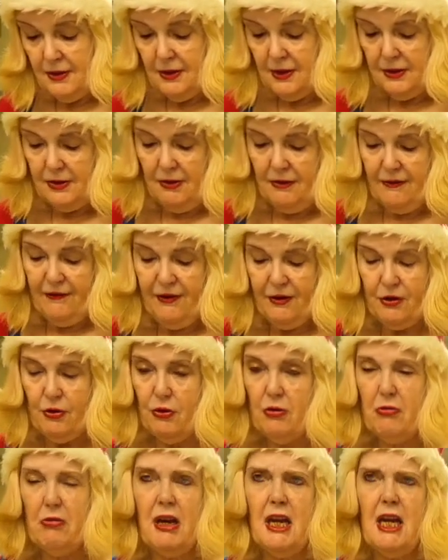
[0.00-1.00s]
I don't know if I've
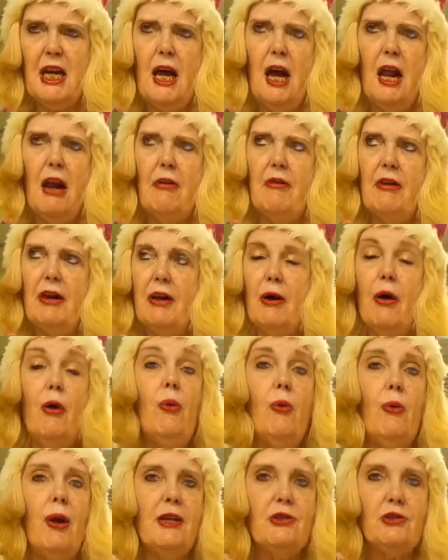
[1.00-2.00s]
got green colouring.
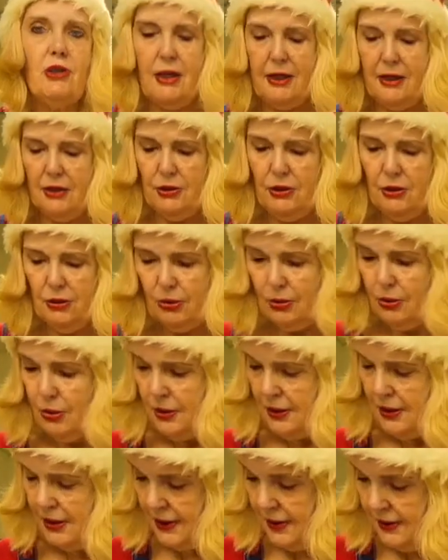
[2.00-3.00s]
Oh, actually I do.
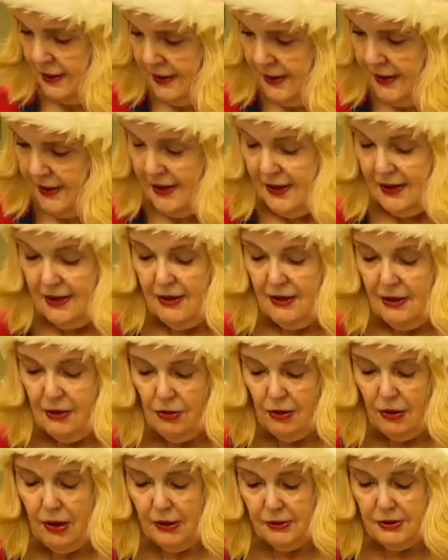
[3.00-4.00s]
I've
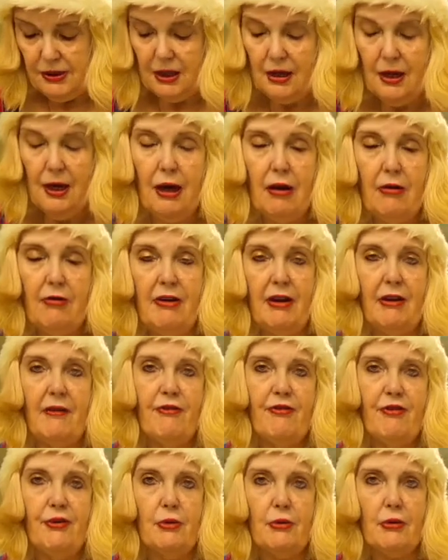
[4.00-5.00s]
got loads of colouring,
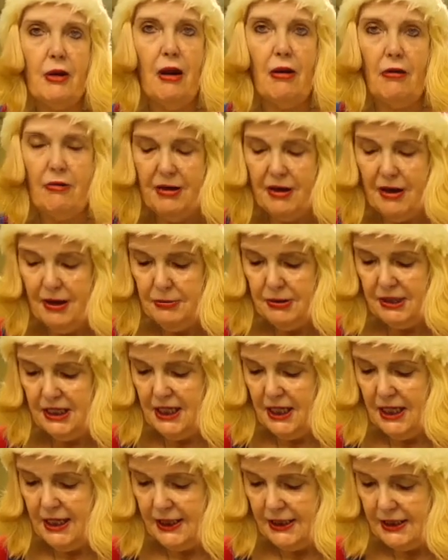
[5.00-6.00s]
food colouring
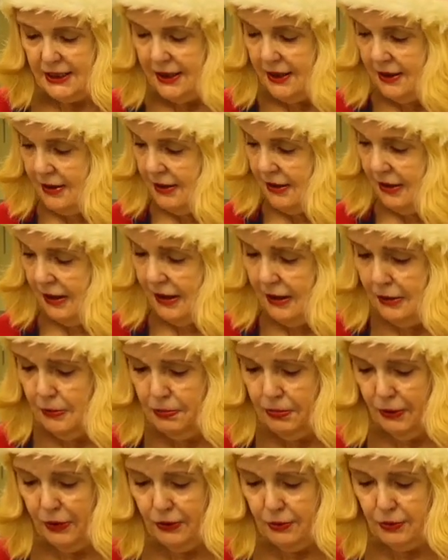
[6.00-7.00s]
upstairs, like little
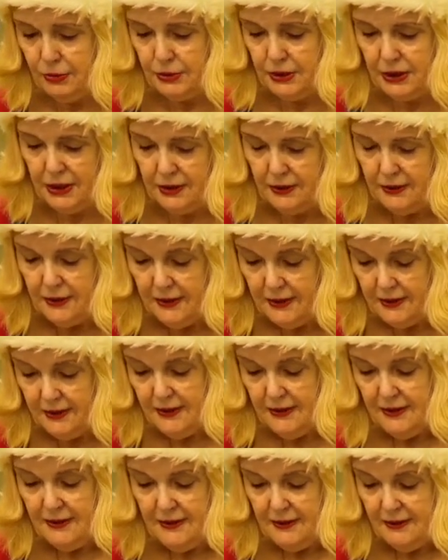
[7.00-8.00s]
bowls.
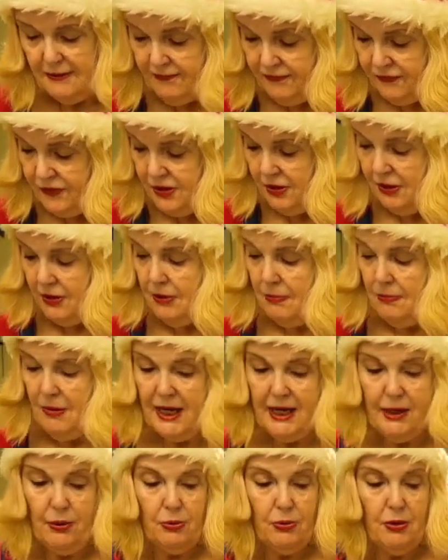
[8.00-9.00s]
So I can
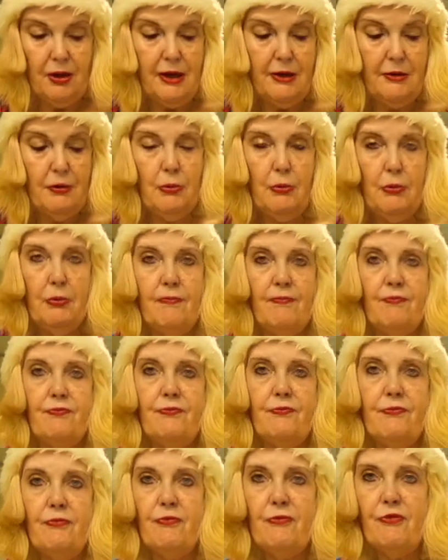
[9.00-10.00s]
make all the little
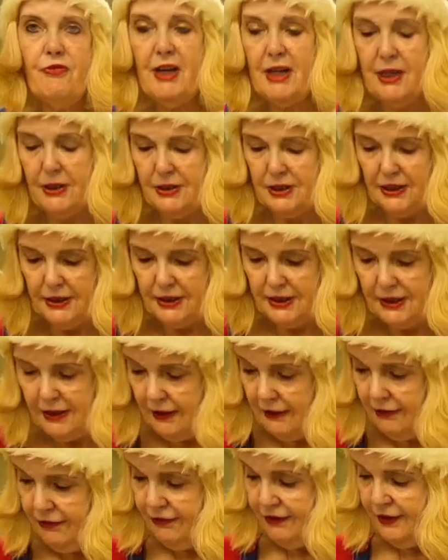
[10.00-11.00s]
figures and
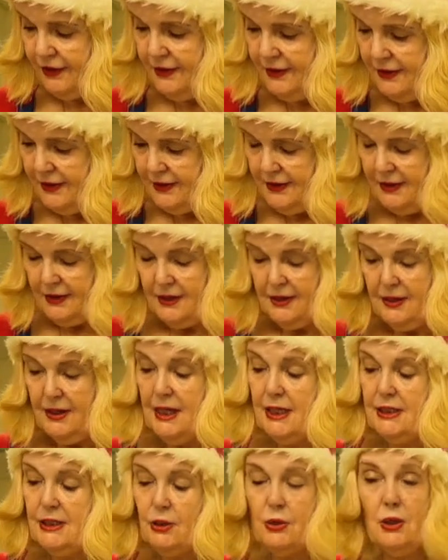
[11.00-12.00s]
stuff.
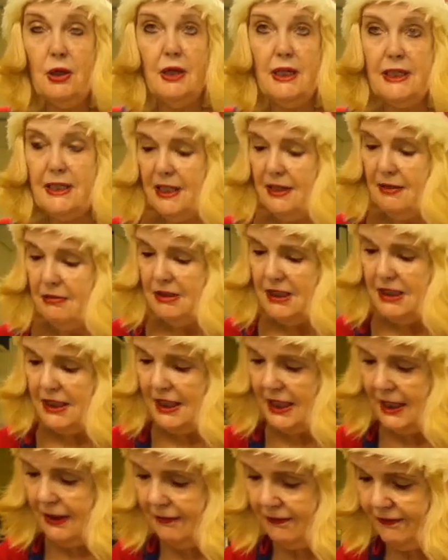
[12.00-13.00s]
That's a good idea, isn't
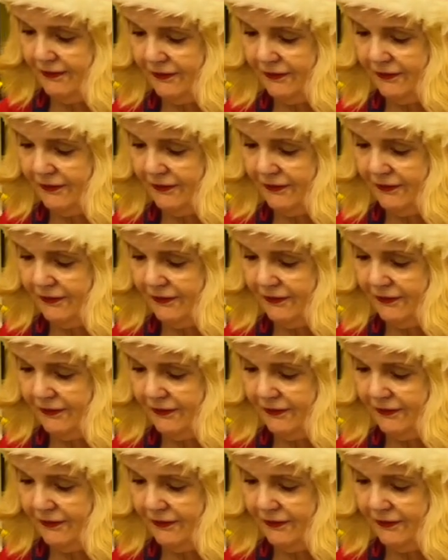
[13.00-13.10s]
it?